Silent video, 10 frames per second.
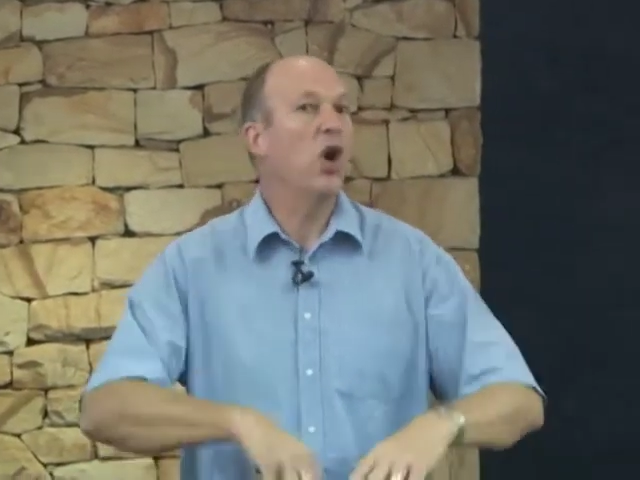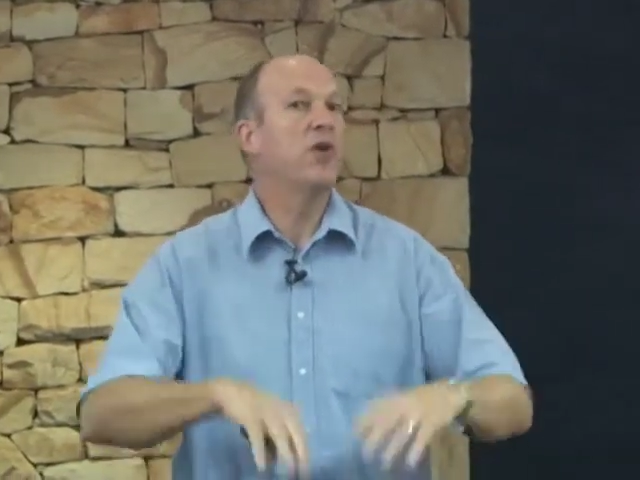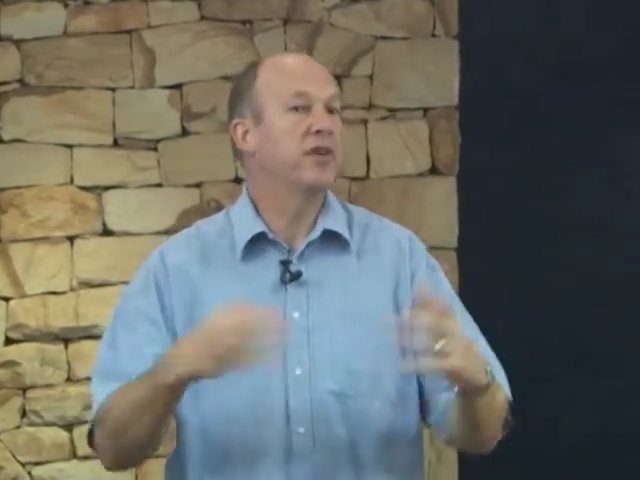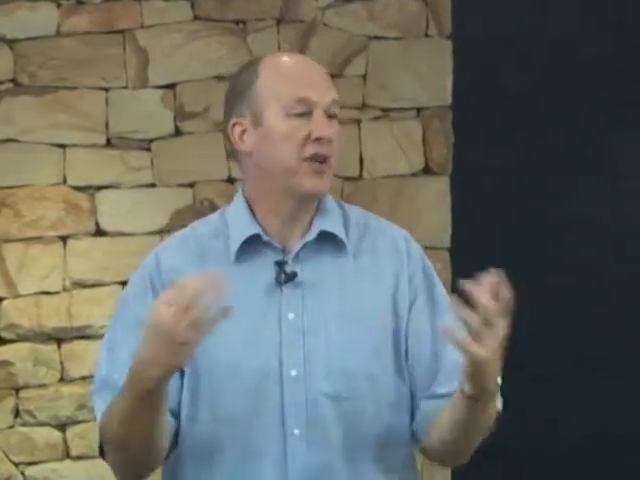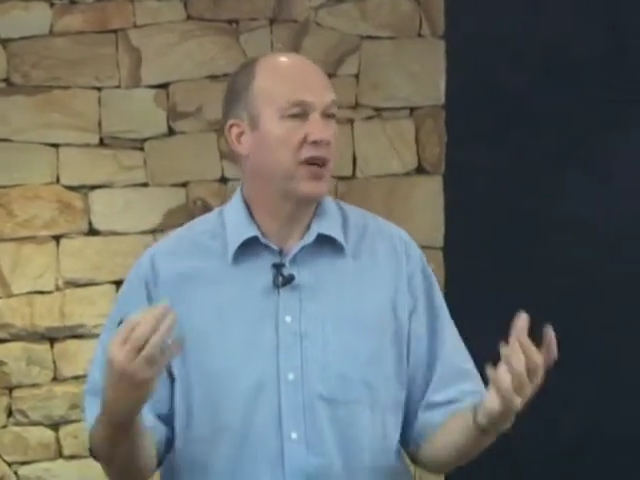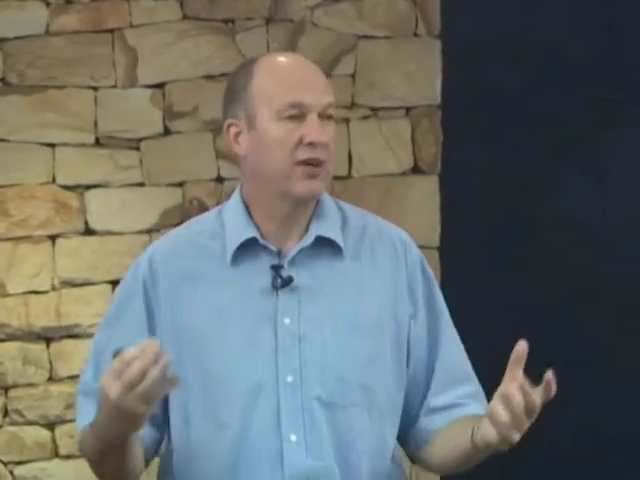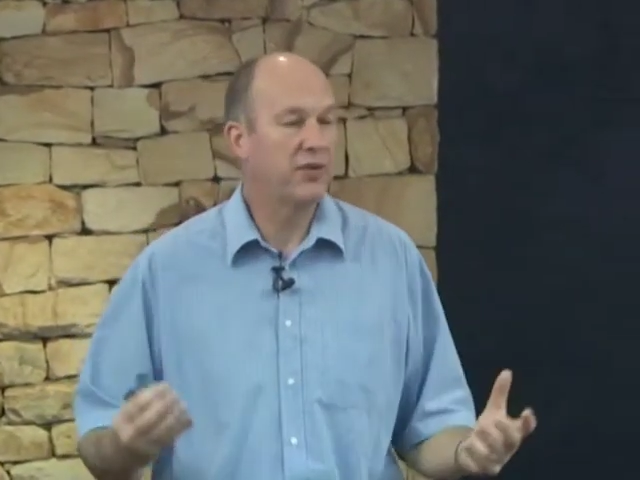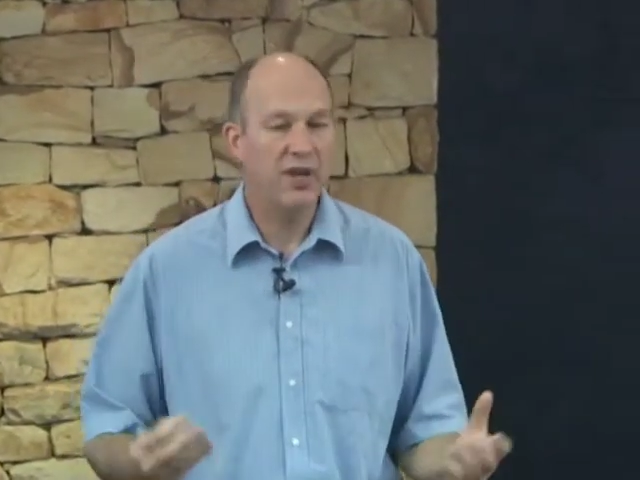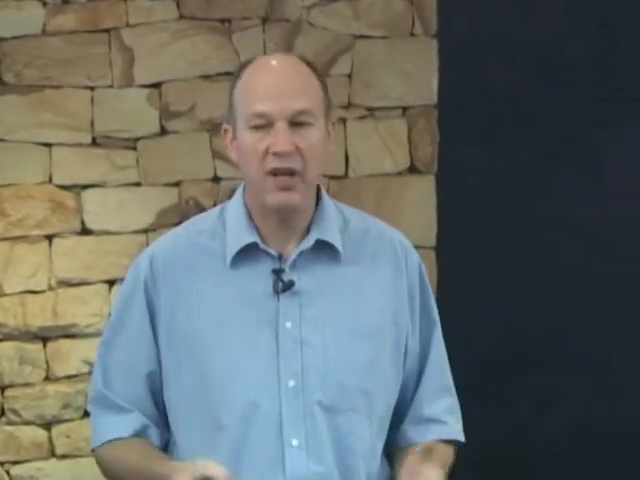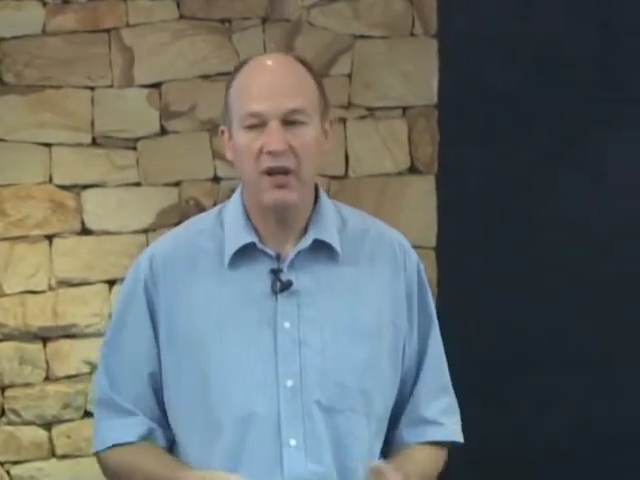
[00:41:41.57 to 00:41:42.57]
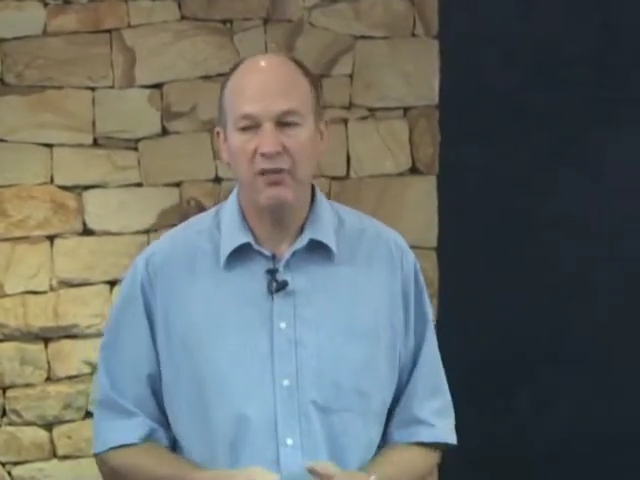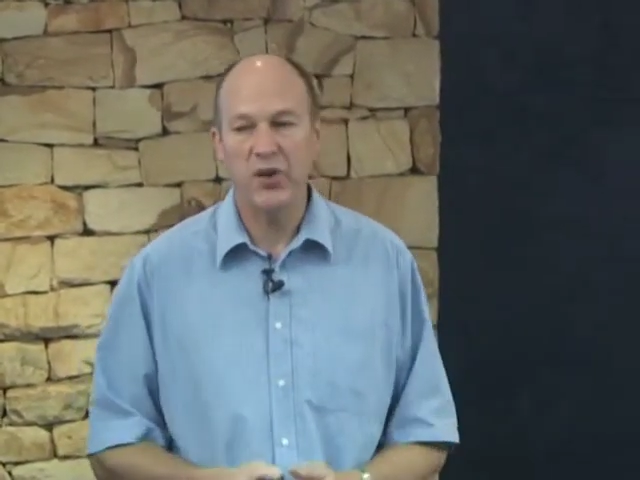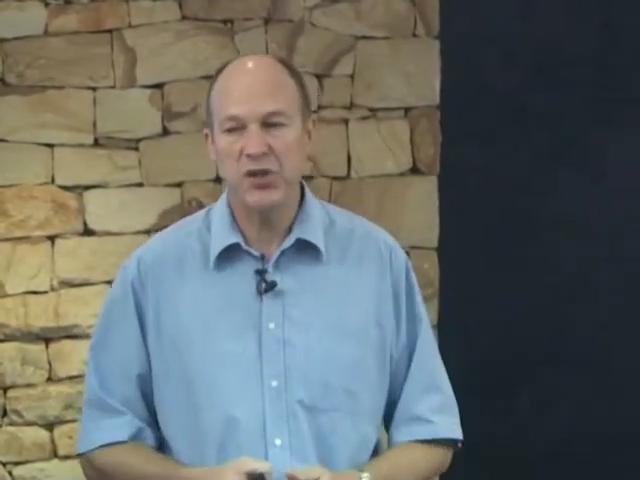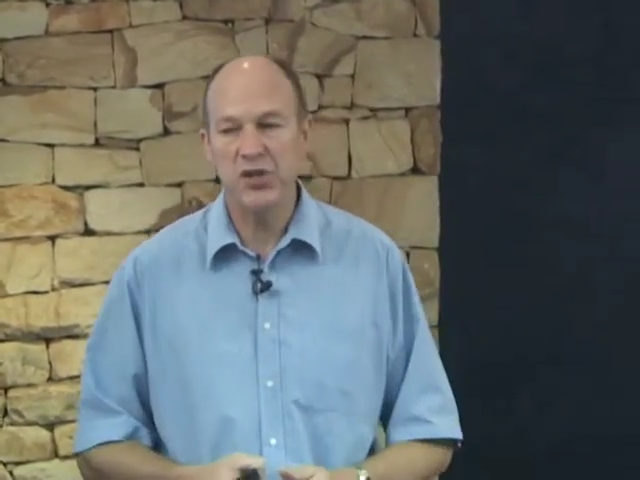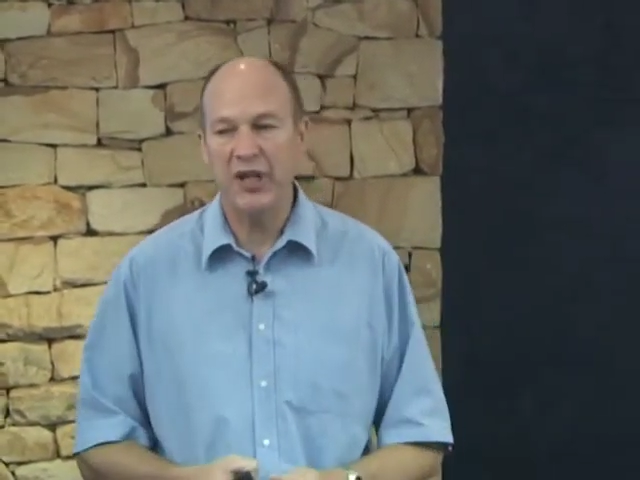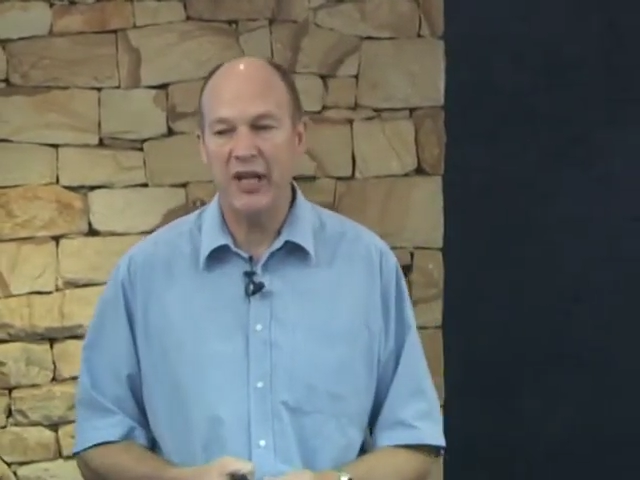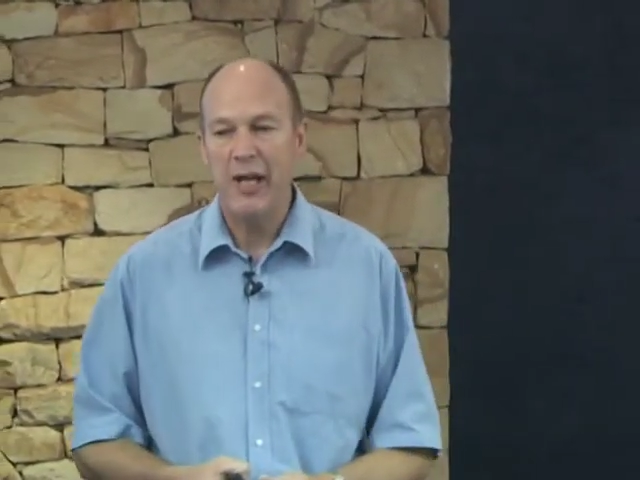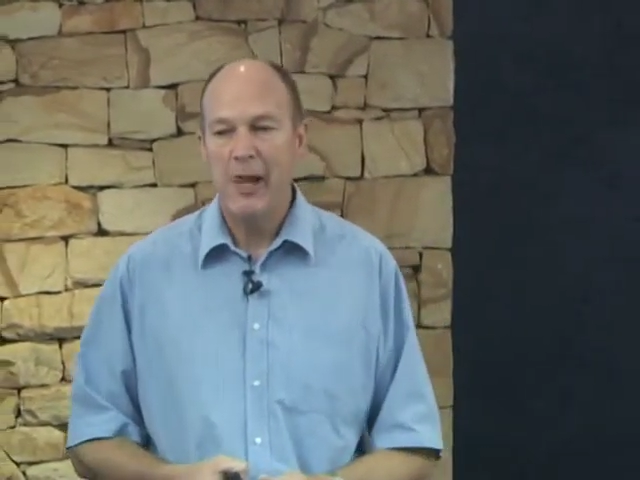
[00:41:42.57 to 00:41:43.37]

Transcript: over the country uh, virtually.